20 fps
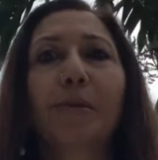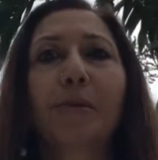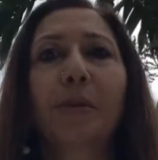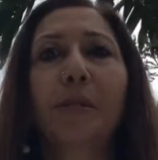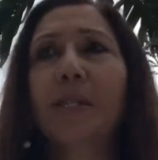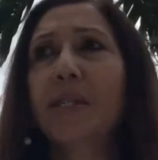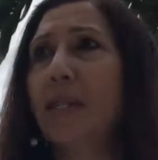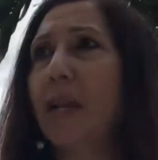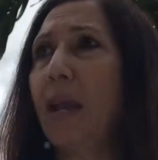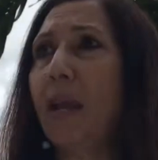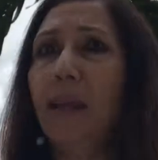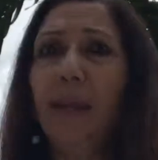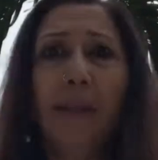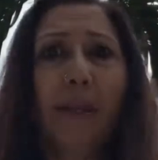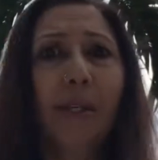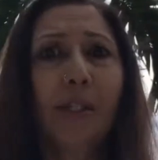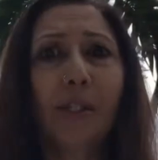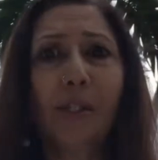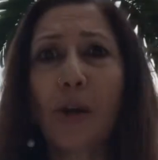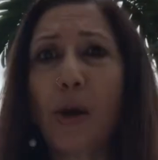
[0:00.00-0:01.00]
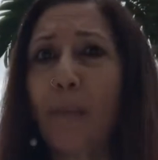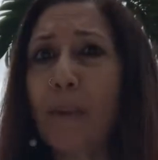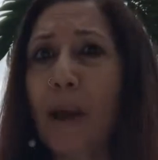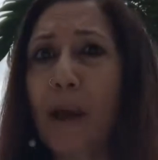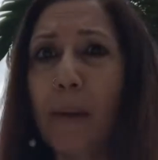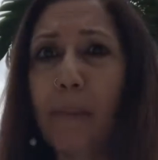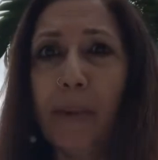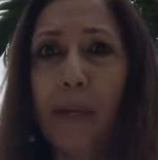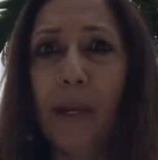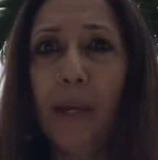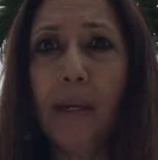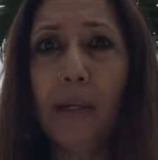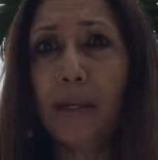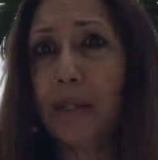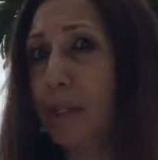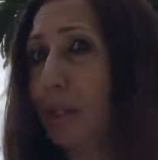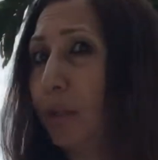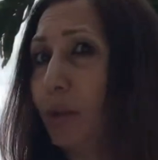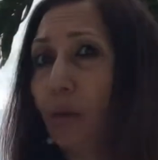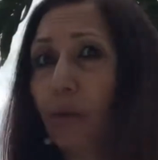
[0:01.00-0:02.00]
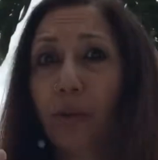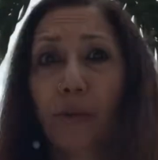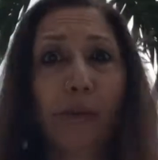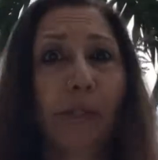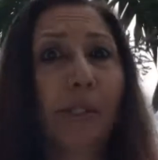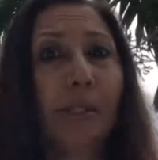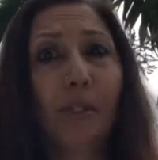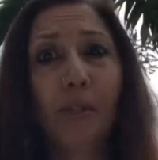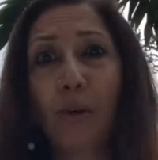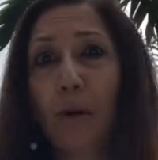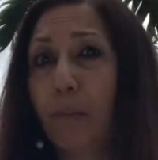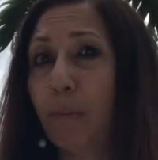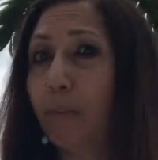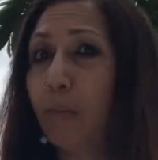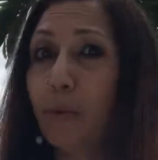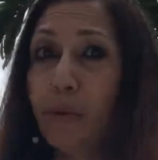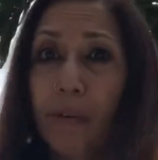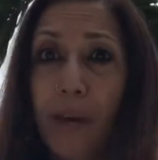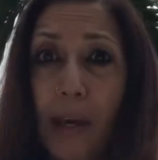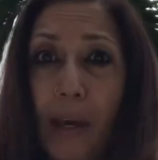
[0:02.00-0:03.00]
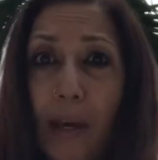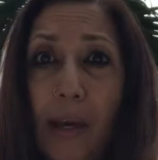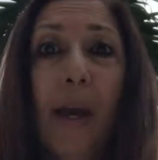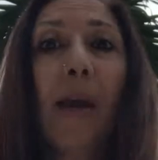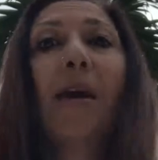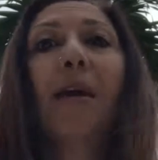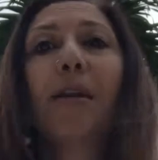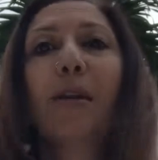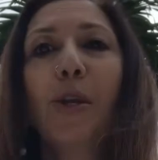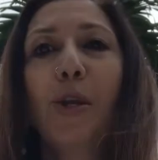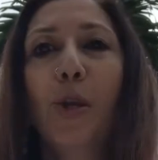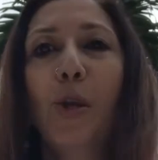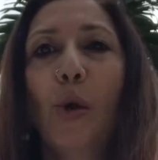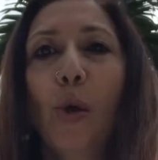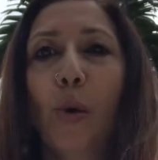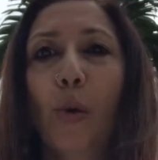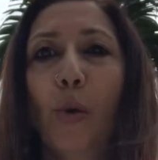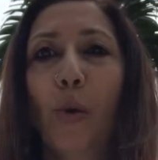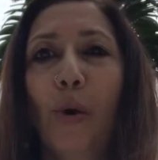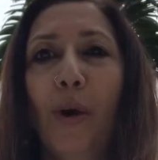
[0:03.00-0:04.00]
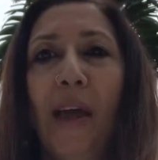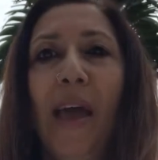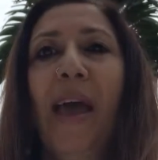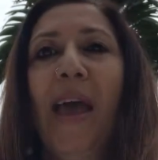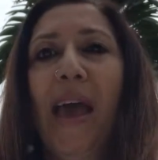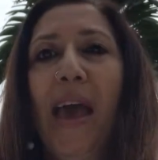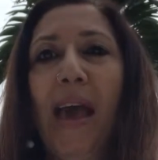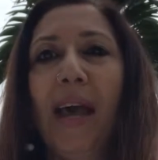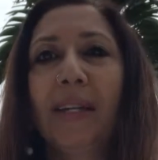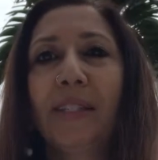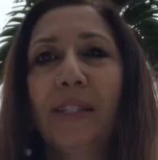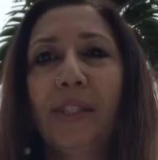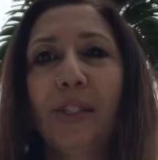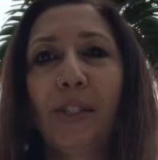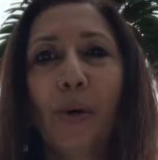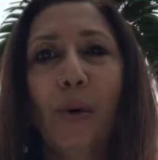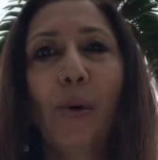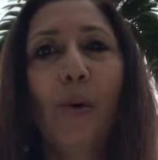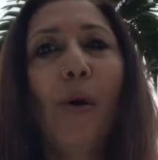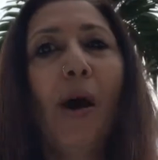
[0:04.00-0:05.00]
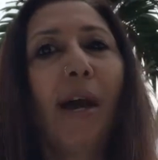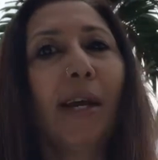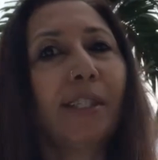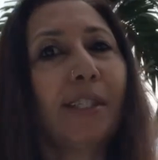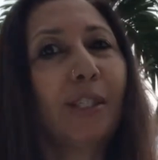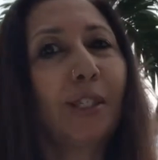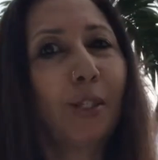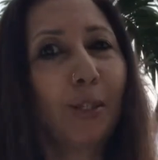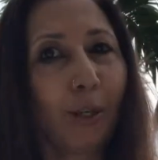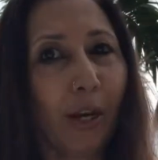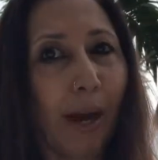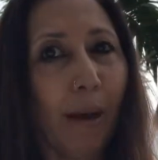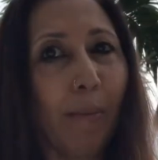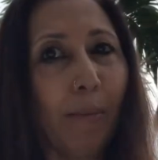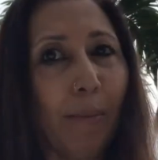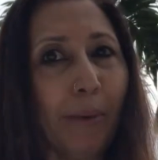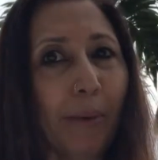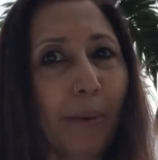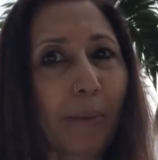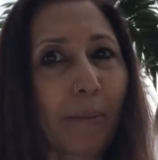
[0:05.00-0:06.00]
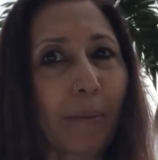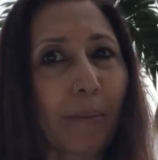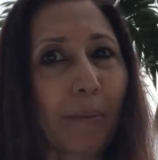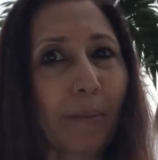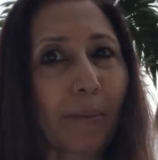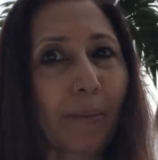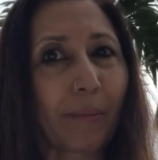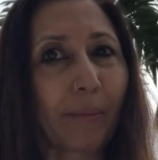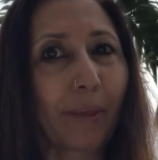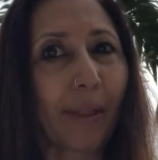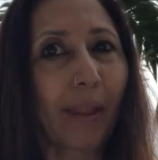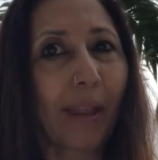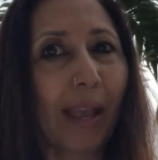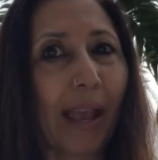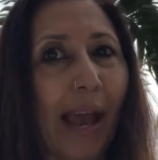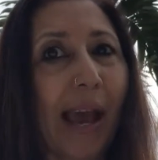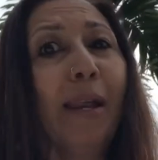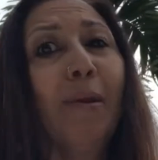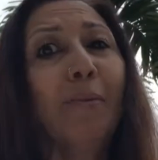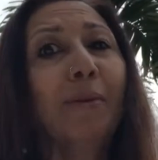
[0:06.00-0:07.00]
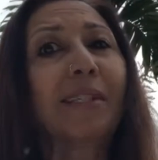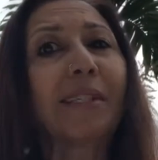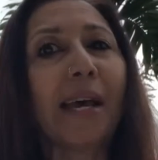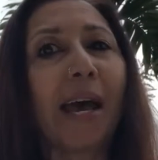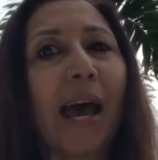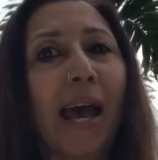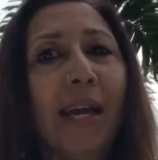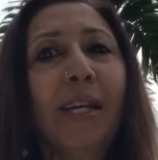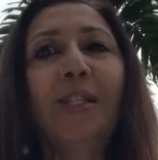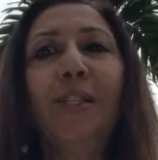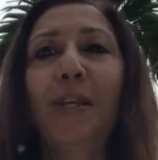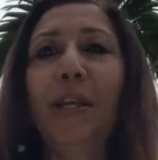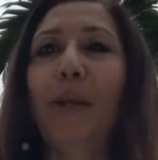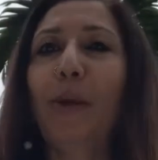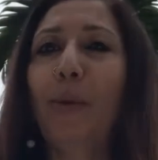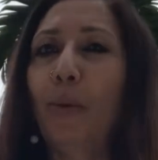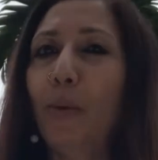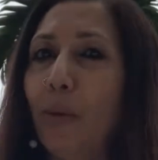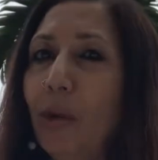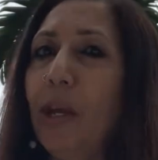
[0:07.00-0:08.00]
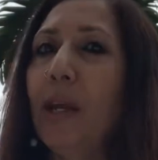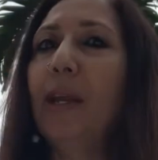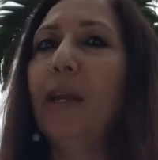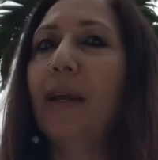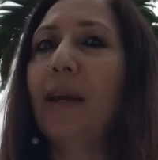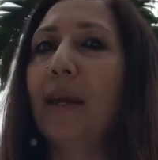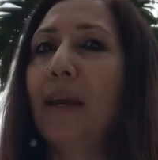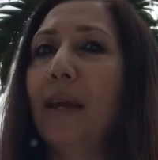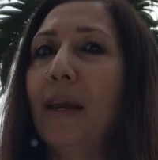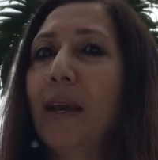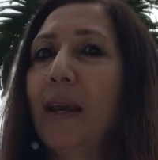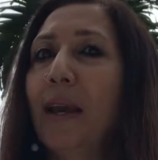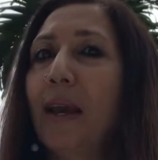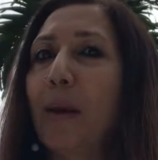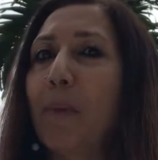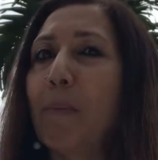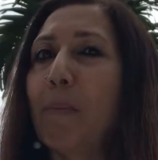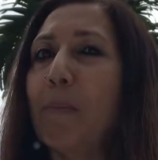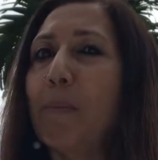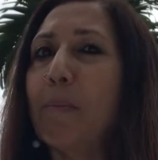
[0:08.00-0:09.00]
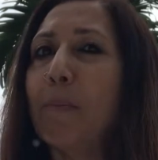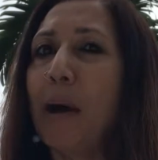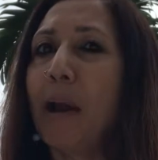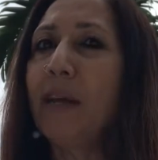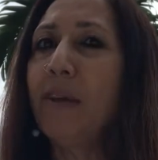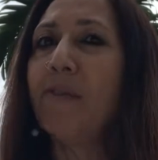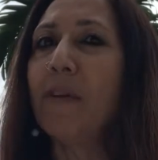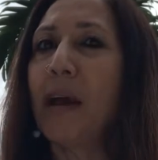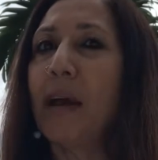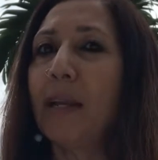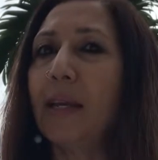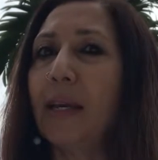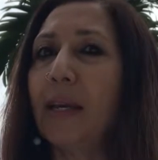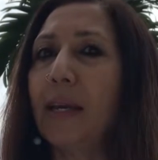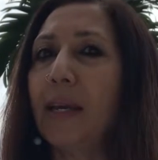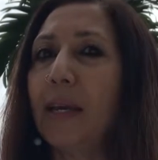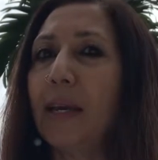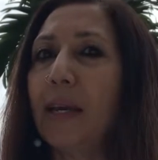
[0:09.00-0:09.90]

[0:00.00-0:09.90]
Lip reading: Does anything stop happening? Does the universe stop moving? No. And so I stood up and it was actually really mind valley.